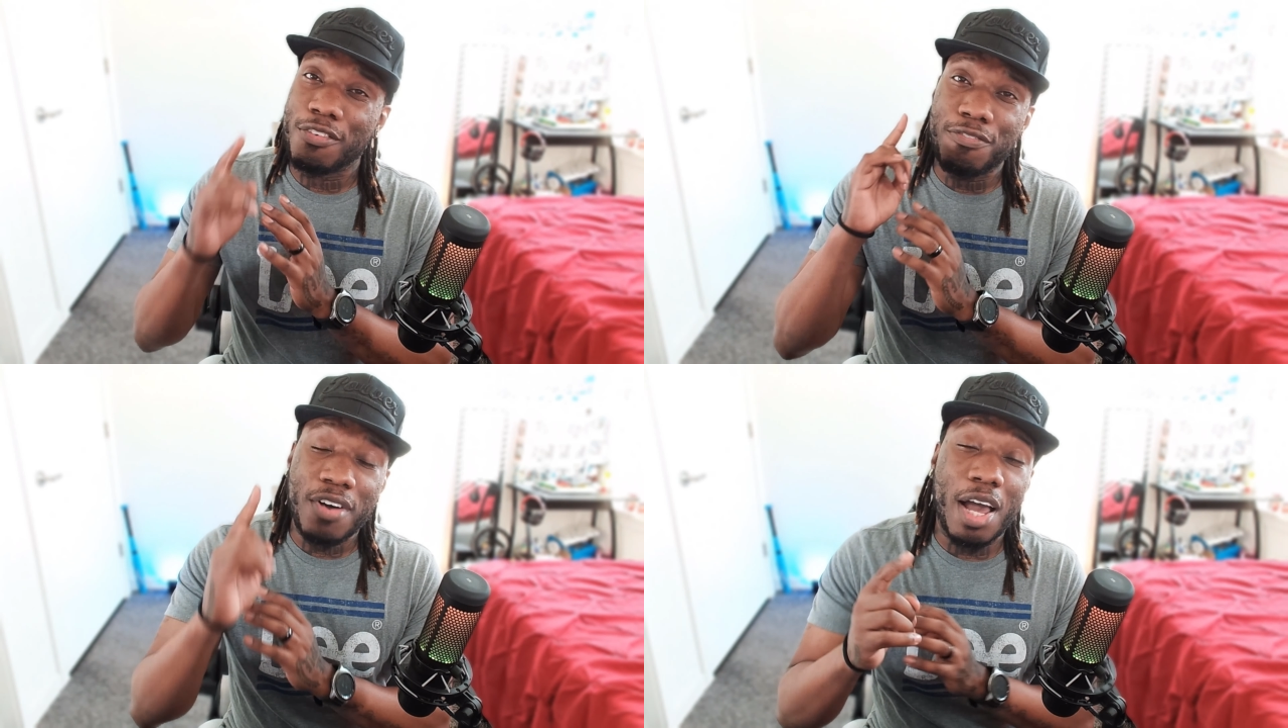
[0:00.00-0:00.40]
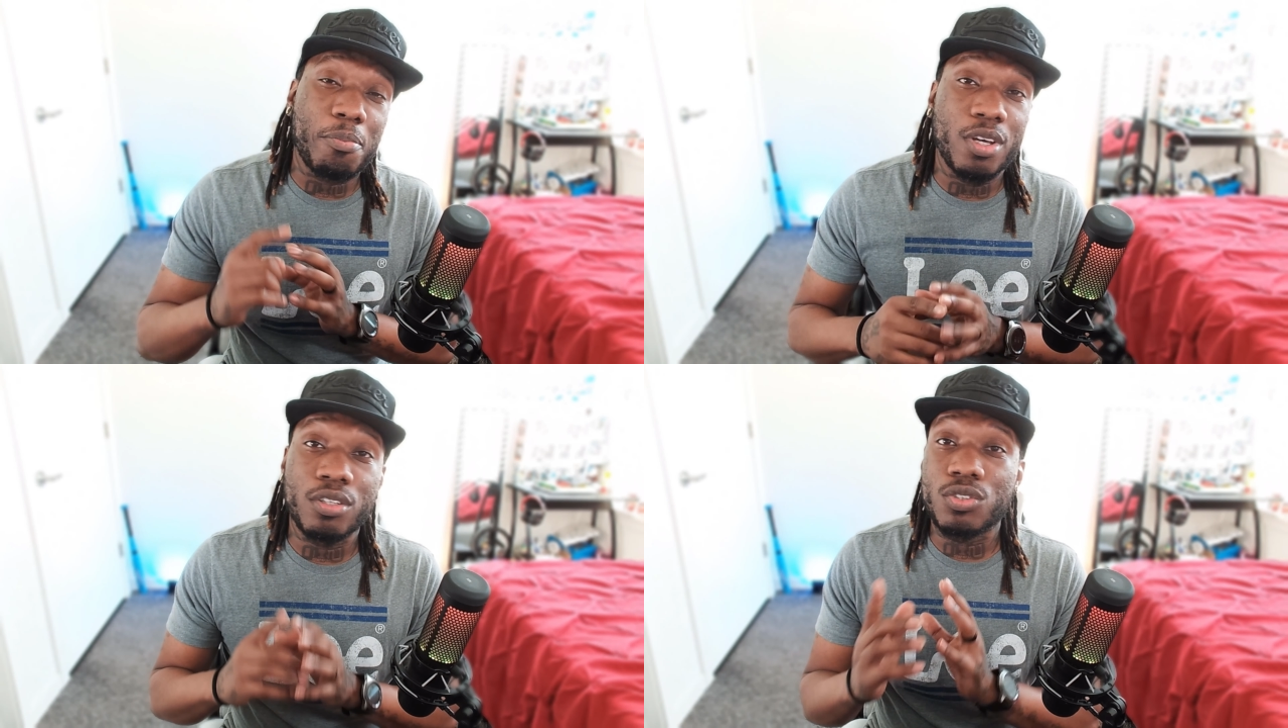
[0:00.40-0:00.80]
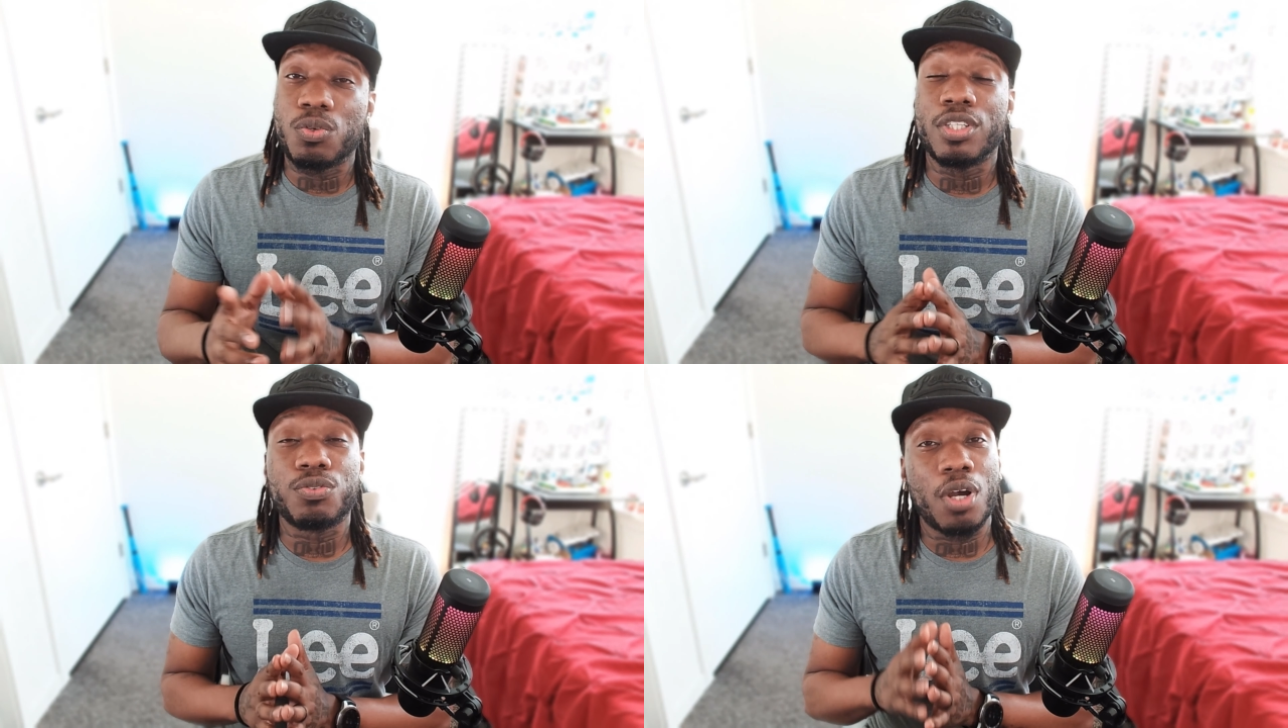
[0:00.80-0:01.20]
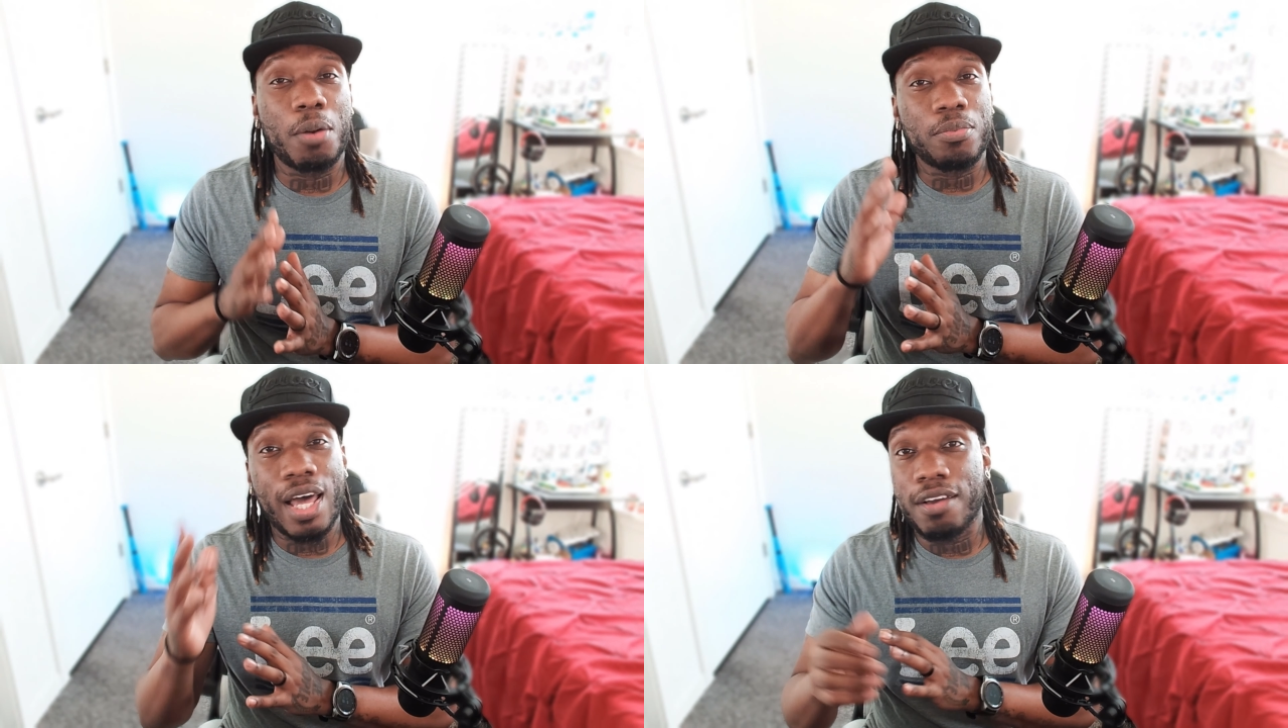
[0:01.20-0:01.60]
Find me on Twitch, where
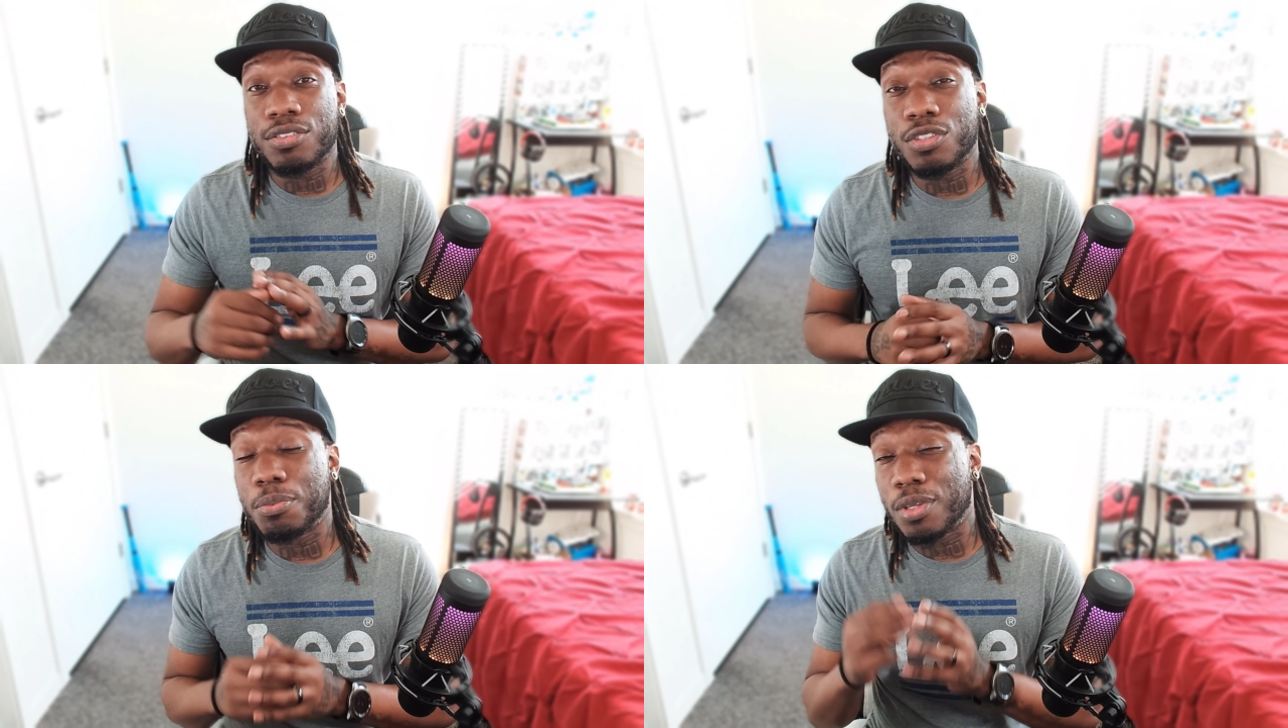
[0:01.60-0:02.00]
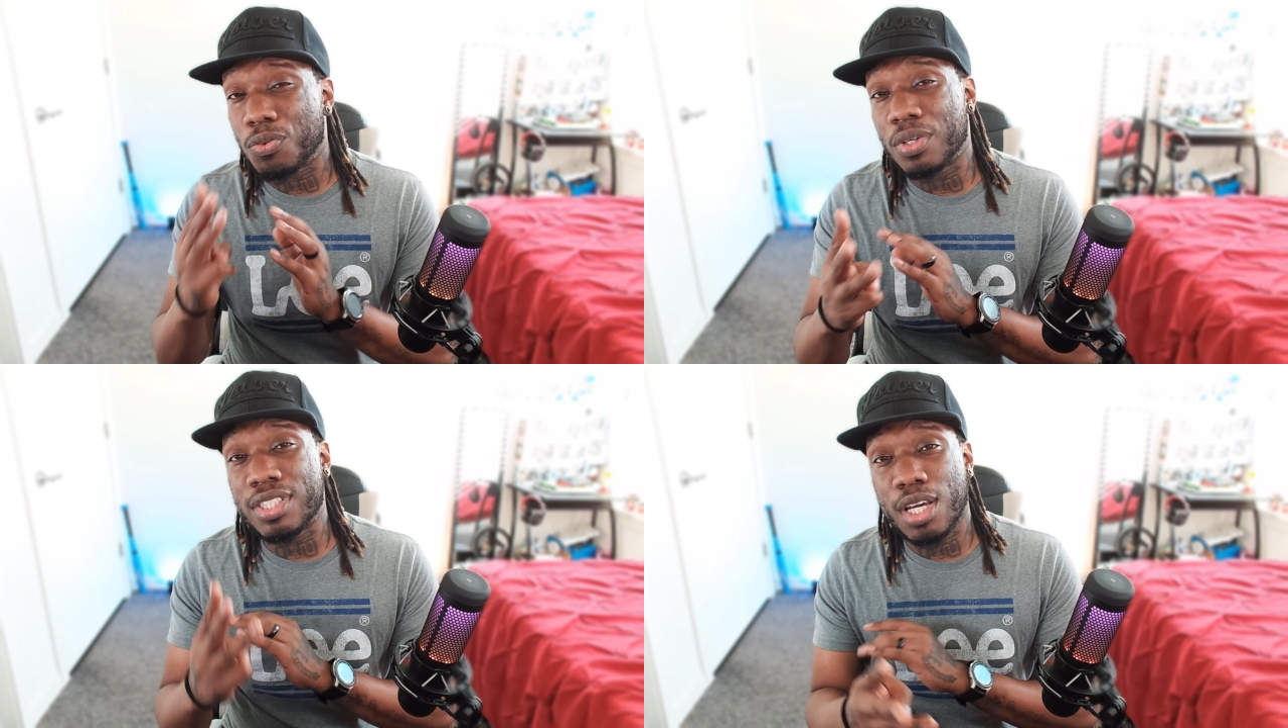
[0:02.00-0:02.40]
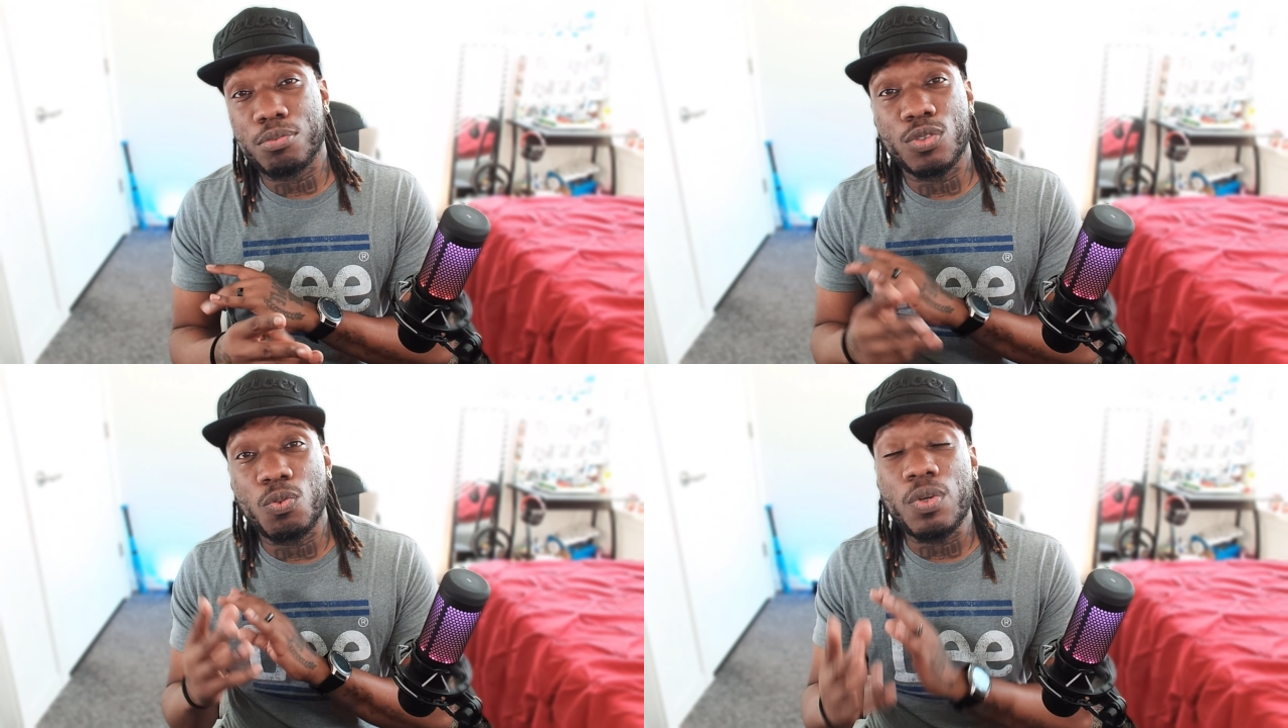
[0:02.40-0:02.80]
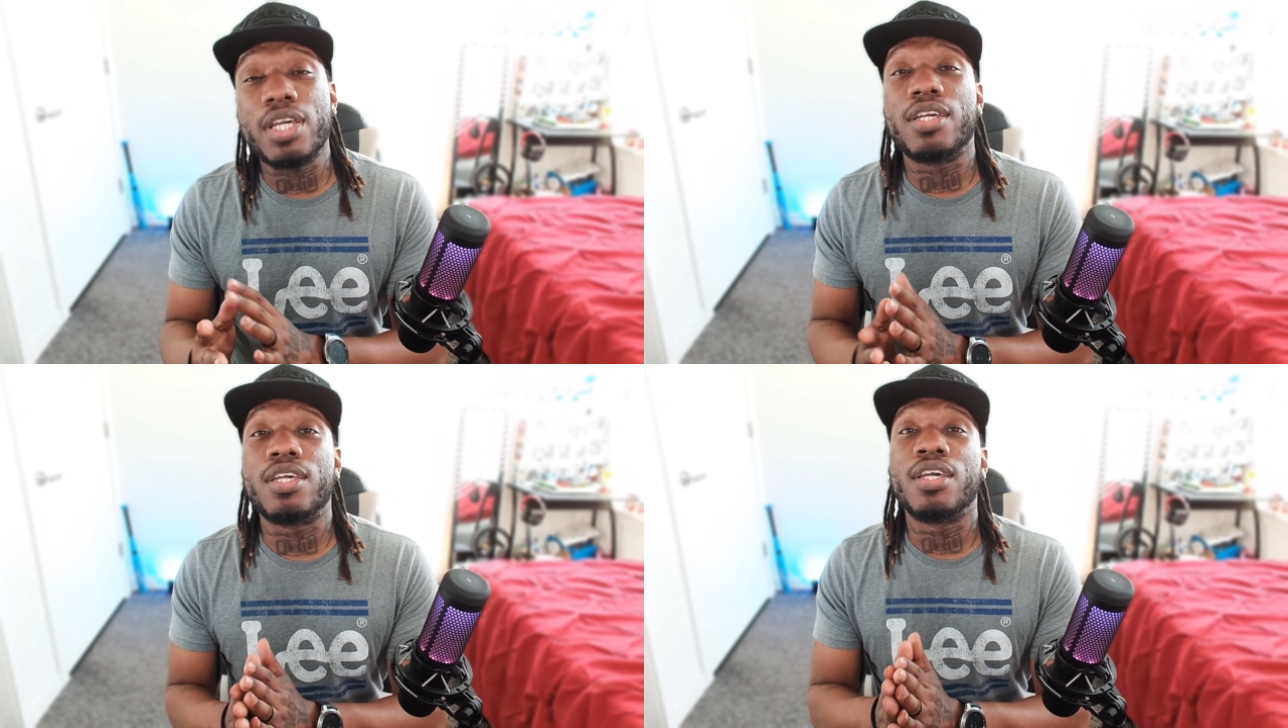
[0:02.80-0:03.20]
I'm live streaming 3 times a
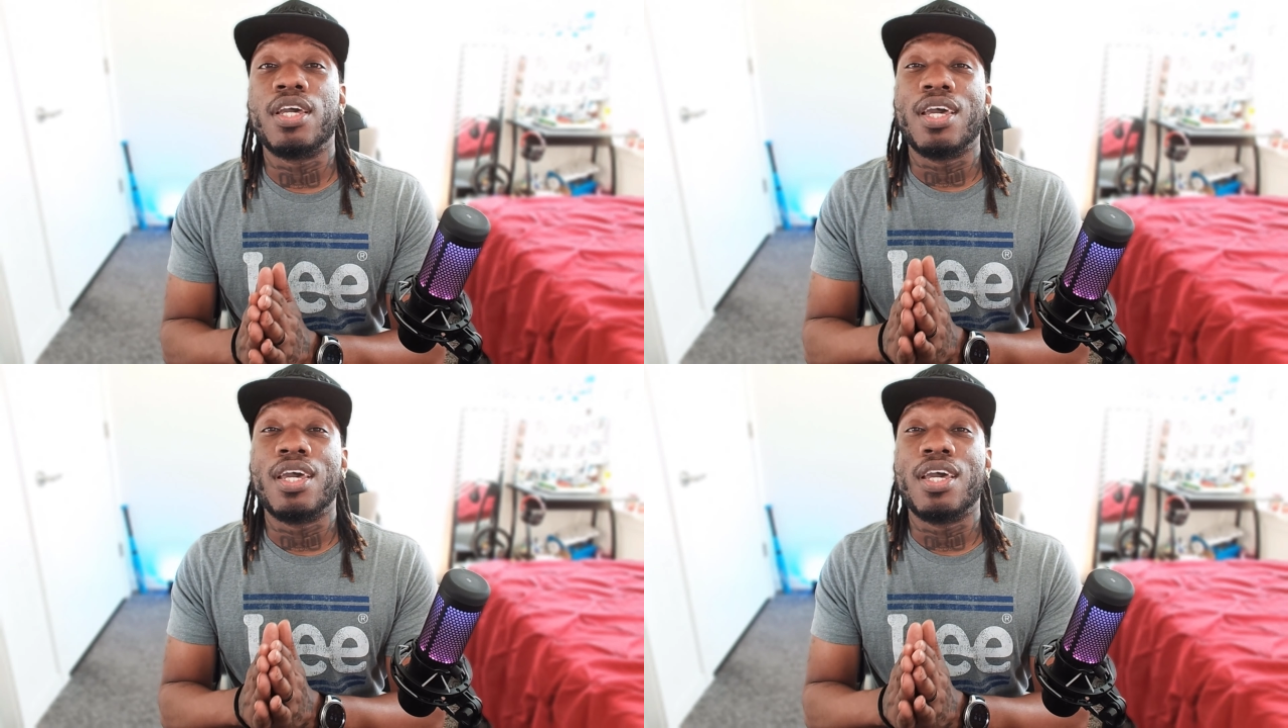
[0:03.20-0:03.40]
week.